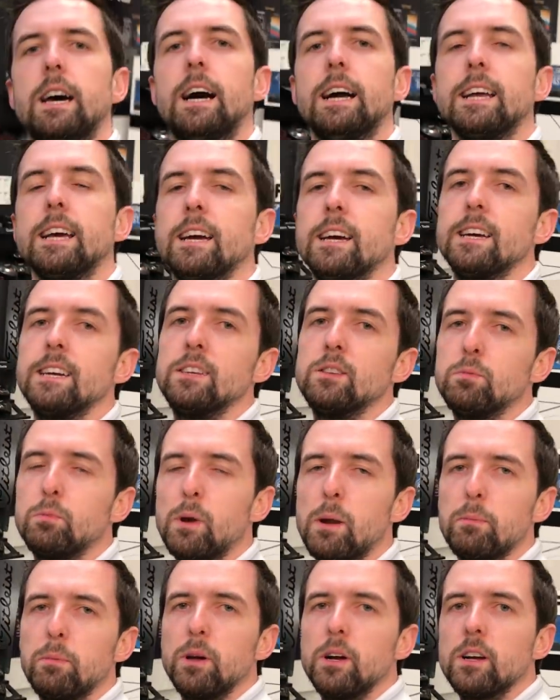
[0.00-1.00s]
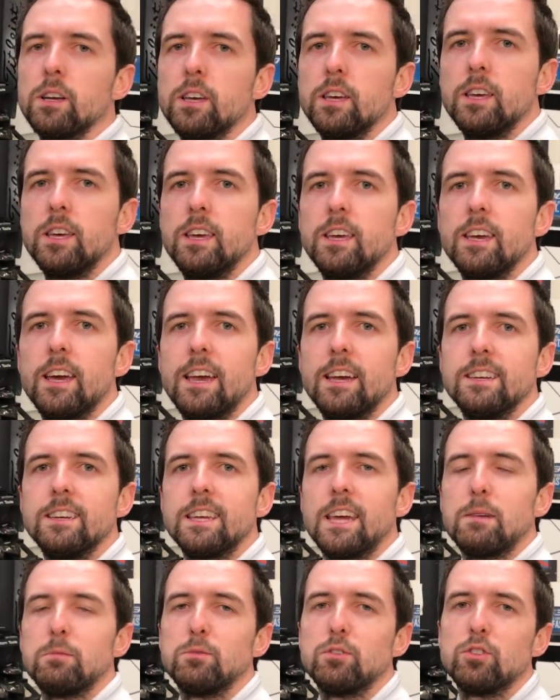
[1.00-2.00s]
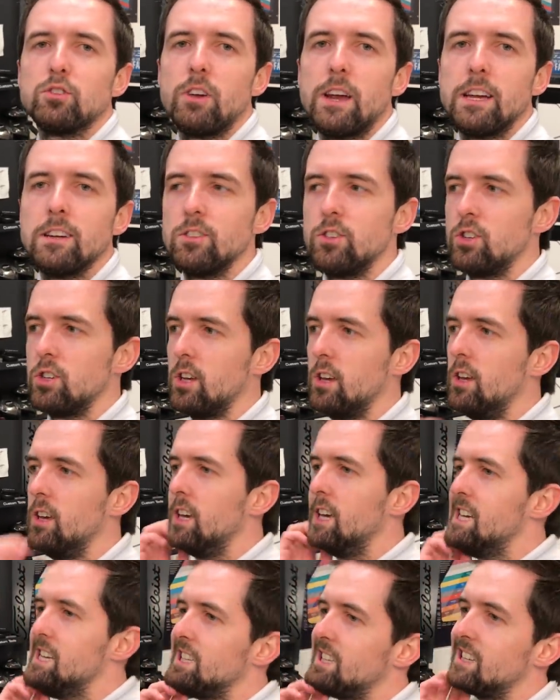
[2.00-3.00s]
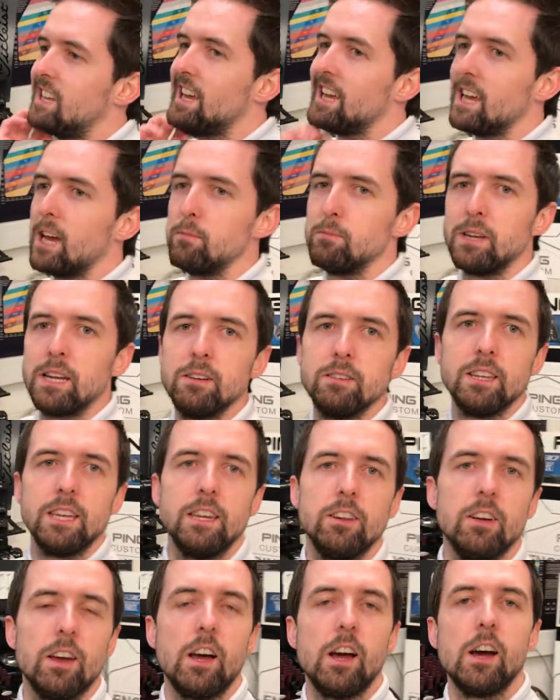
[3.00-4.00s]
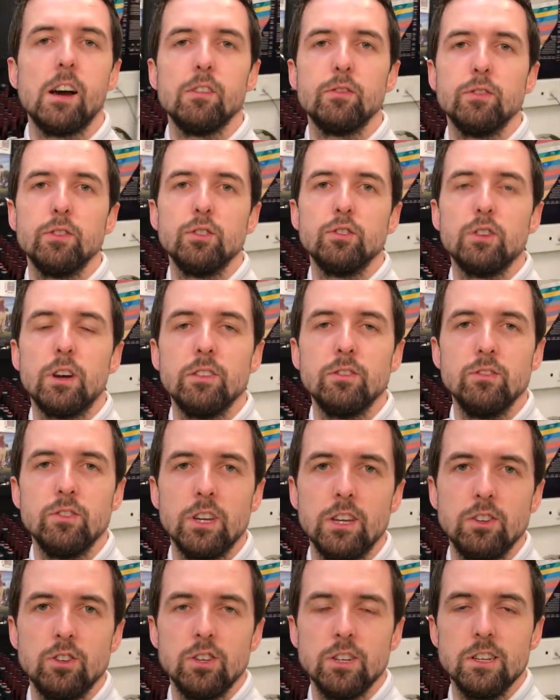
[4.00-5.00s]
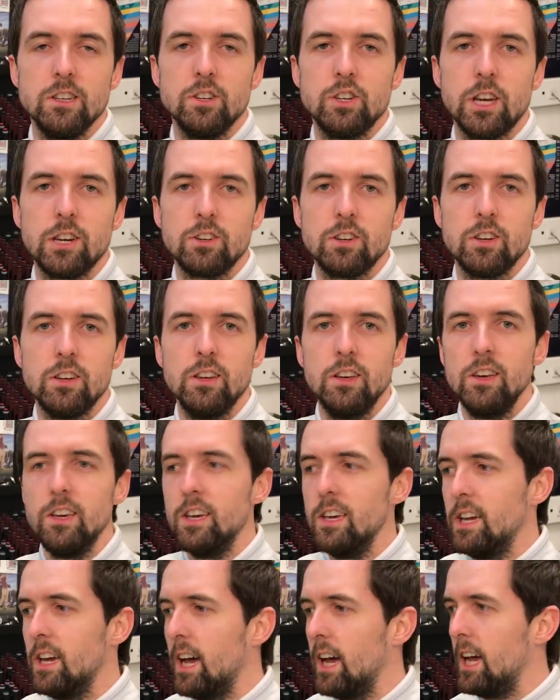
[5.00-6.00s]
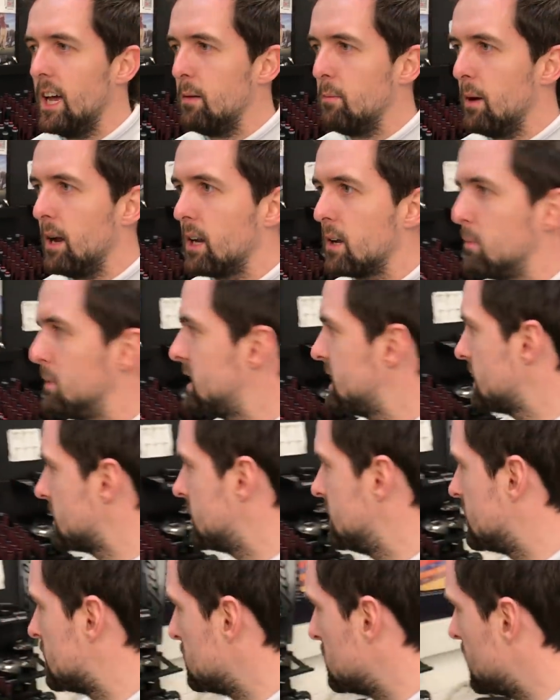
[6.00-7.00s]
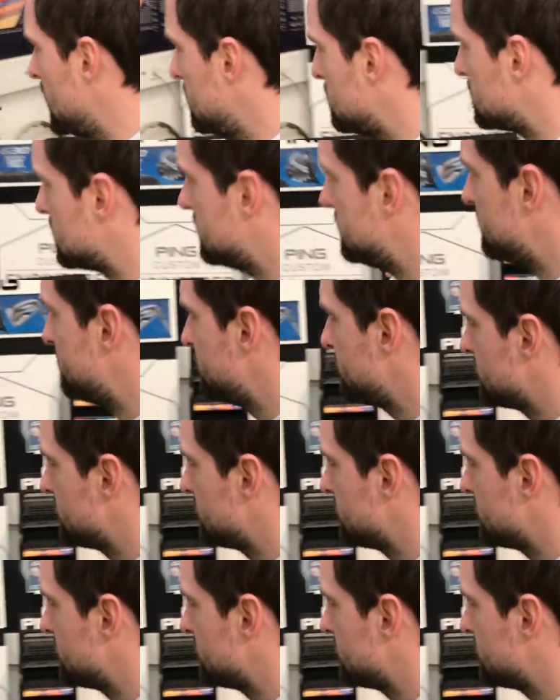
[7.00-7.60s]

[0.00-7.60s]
Hi guys, Brett Parker here, Handicap Scratch. Today I'm down here at Hartford Driving Range in Cheshire. I'm going to be testing some clubs.